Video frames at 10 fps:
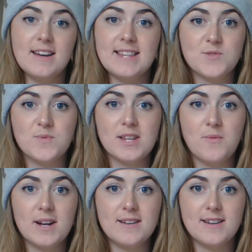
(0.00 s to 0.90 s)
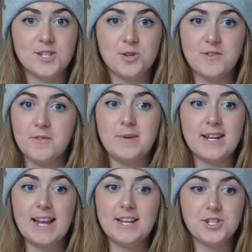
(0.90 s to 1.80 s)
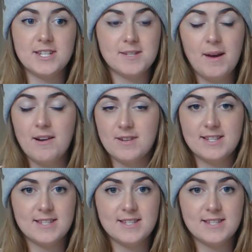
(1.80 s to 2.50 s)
and that's really what assertive communication is about.